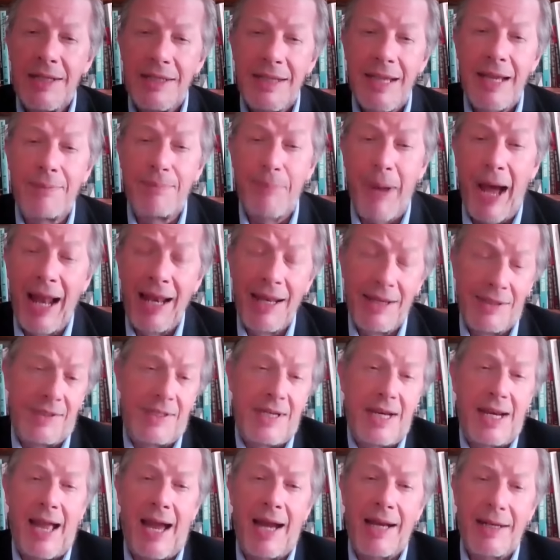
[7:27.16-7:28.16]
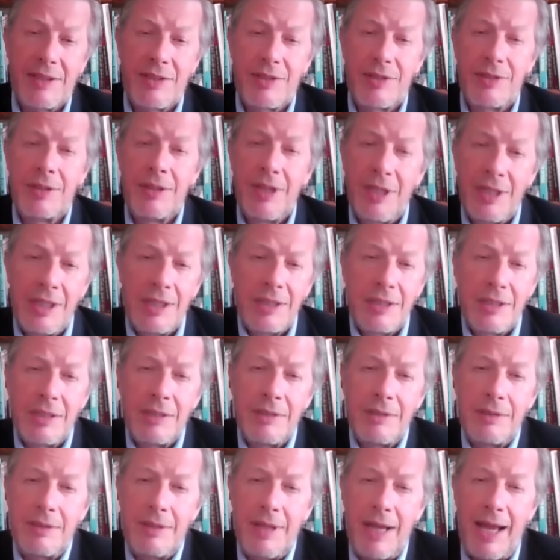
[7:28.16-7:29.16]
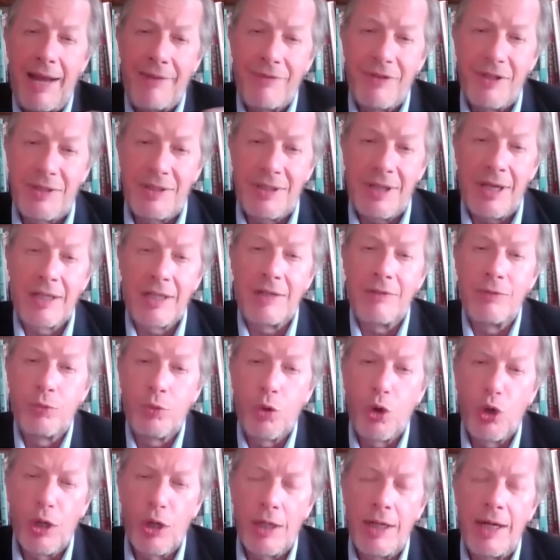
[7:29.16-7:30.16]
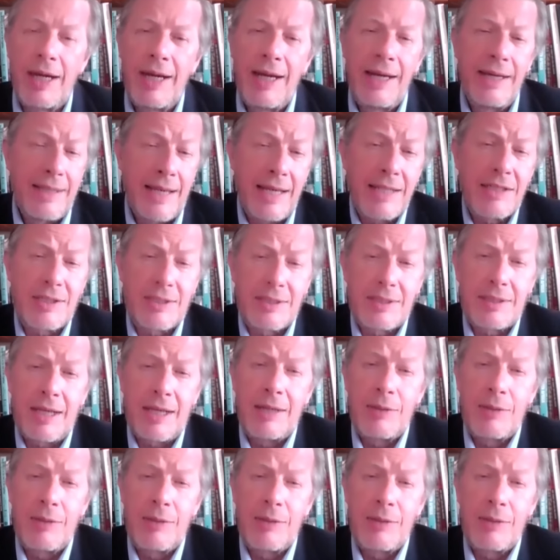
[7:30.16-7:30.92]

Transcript: that balancing act to have a tug of war. That's